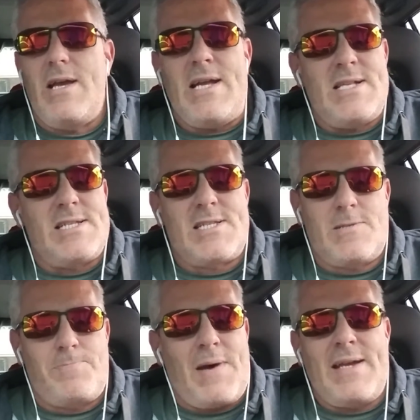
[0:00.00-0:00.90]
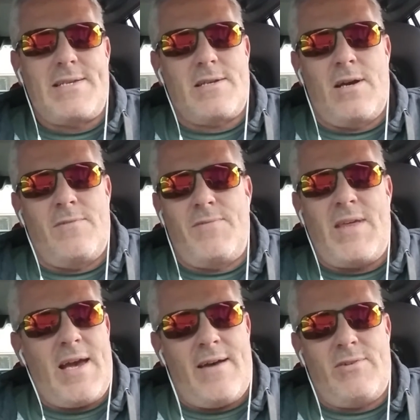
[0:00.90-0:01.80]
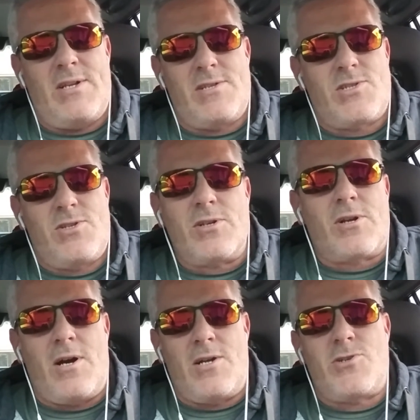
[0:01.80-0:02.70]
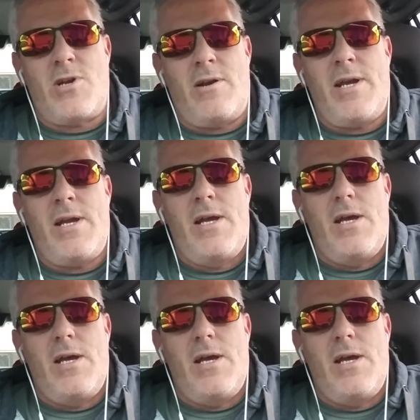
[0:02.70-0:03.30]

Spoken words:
in spite of the evidence to the contrary.